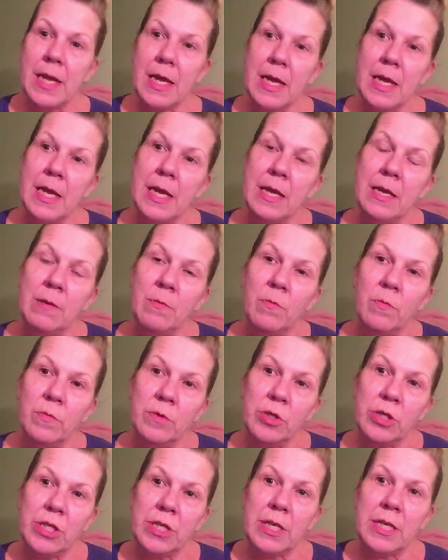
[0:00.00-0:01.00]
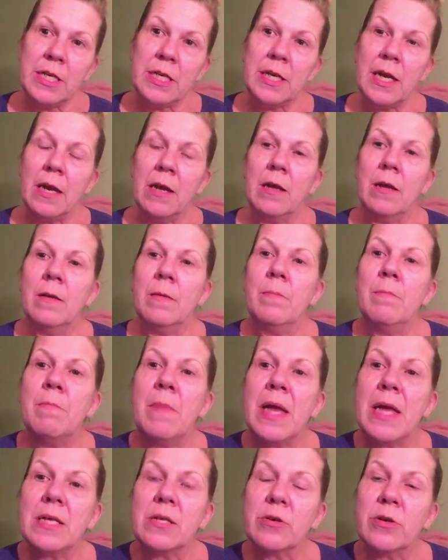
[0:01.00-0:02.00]
and she
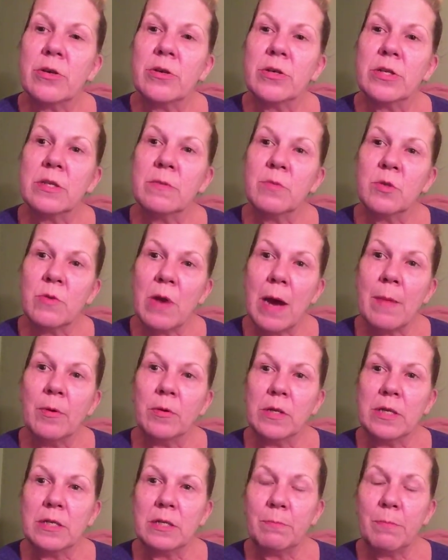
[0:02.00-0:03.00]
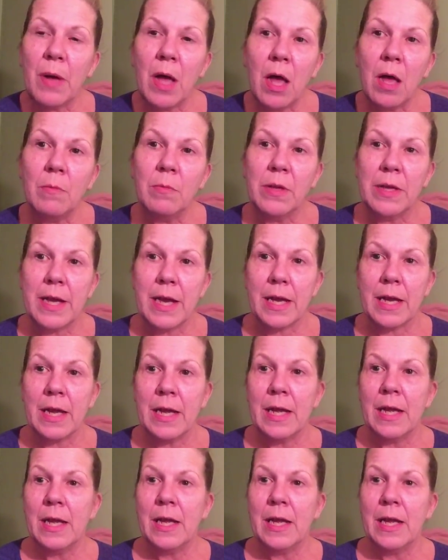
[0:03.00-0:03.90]
makes her subscriber list public,